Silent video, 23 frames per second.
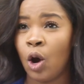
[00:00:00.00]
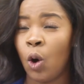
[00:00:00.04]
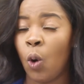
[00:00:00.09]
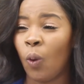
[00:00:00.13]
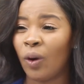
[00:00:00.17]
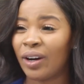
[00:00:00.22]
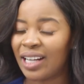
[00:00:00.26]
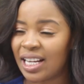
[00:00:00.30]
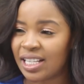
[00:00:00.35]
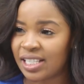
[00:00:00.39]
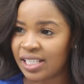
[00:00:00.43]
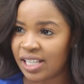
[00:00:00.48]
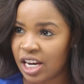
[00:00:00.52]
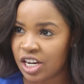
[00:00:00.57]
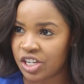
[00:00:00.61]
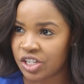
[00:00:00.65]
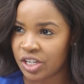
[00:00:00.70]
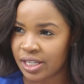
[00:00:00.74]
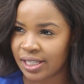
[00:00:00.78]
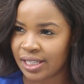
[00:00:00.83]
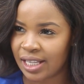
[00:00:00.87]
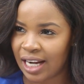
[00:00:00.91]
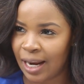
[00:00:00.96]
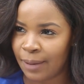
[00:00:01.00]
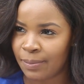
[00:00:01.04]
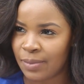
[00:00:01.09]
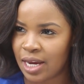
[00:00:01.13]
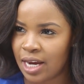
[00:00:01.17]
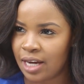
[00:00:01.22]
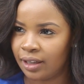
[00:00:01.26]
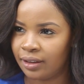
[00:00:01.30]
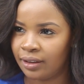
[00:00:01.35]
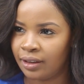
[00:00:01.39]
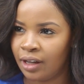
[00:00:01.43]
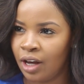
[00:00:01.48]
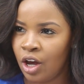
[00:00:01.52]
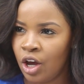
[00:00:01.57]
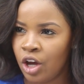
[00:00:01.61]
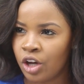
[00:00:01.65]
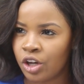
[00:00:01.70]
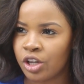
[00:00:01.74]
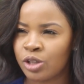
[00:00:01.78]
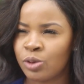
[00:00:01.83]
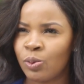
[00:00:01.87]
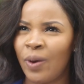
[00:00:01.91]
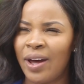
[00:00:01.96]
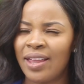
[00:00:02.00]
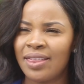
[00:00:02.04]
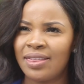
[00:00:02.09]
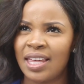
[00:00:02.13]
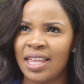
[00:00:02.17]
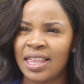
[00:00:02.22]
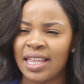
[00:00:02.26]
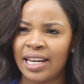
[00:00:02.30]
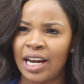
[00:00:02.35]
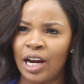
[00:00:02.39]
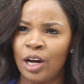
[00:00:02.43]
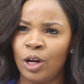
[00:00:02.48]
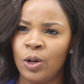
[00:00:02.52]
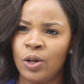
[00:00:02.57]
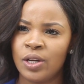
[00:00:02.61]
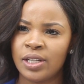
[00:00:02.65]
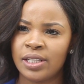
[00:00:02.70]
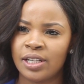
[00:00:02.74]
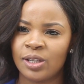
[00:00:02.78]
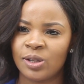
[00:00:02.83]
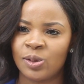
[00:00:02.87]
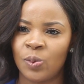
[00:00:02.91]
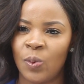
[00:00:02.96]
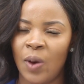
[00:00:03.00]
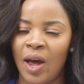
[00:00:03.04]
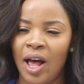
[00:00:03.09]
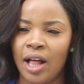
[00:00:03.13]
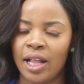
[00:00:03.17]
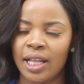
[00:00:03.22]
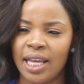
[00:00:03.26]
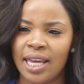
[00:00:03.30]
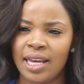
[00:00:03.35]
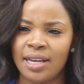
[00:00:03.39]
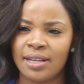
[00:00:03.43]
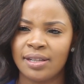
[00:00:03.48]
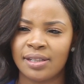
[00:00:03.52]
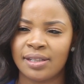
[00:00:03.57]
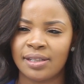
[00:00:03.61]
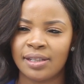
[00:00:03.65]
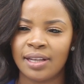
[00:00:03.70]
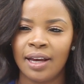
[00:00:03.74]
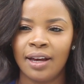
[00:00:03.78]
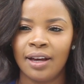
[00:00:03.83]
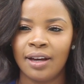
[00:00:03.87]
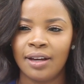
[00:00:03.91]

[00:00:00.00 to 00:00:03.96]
organizations that i'm in because one thing that i learned as well is